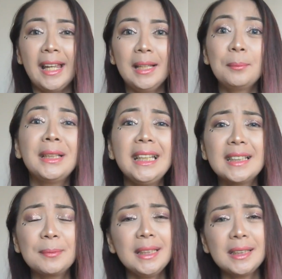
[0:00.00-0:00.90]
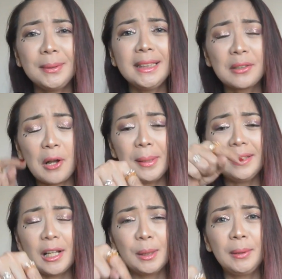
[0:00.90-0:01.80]
And please, please, please
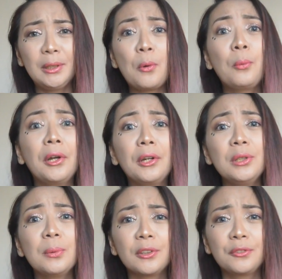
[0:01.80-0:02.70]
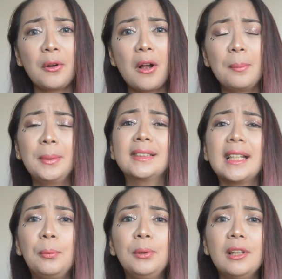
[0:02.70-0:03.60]
comment down below where you are from, because
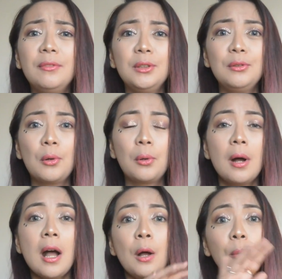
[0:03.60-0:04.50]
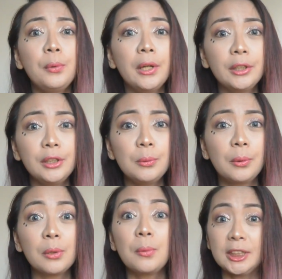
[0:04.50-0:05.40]
I would love to know where you
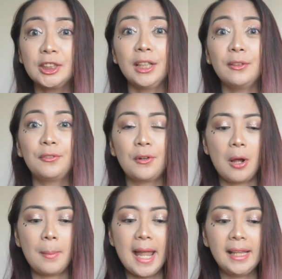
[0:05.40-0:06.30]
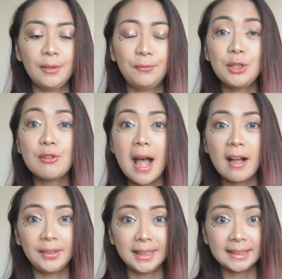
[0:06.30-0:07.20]
are watching from. And if you
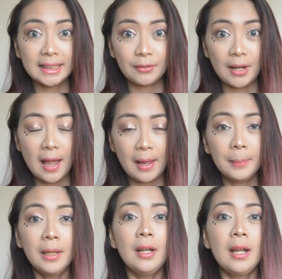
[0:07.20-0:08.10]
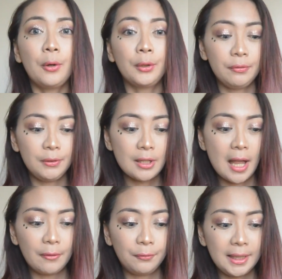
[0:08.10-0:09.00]
have Instagram or if you
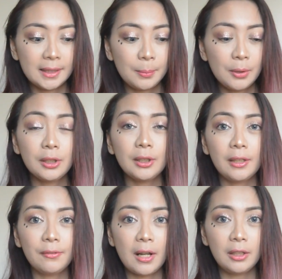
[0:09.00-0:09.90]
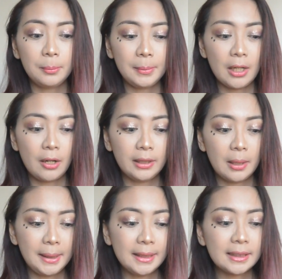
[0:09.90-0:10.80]
have Facebook, you can follow me on
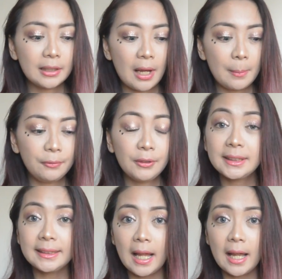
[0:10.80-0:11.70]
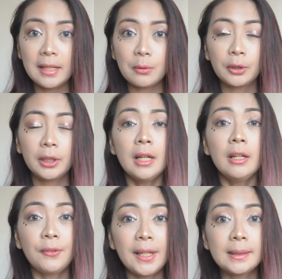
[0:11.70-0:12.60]
um, Instagram, Fierce Zhai, or
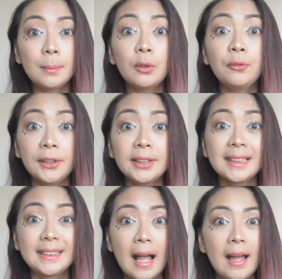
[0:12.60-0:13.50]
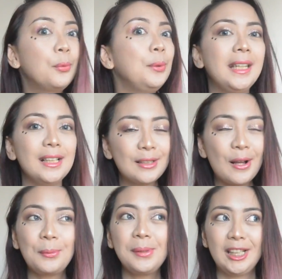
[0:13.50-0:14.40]
Facebook, Fierce Zhai. We can
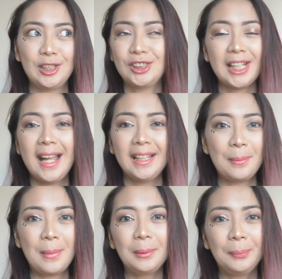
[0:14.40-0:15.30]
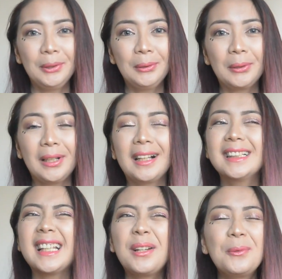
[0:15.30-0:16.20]
talk, we can chat about Pandora,
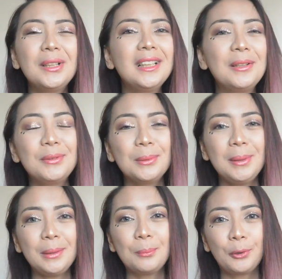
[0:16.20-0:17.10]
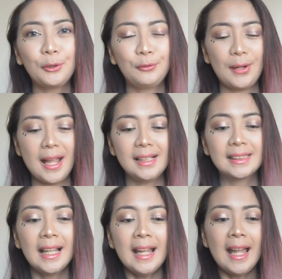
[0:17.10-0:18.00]
because I would love to meet more
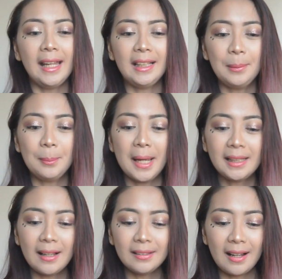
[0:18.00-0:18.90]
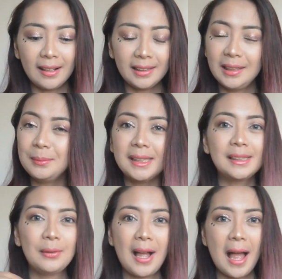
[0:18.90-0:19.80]
friends. And I met a lot, and I'm
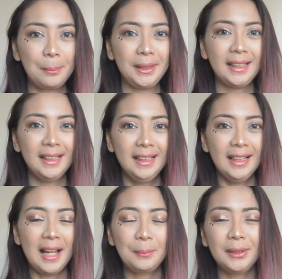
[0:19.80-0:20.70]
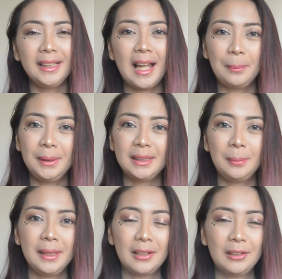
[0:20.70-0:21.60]
just so happy. I'm really happy
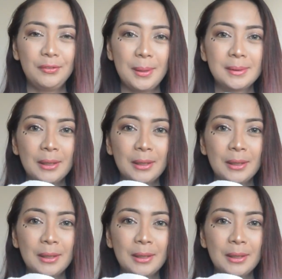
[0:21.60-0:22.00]
to meet all of them.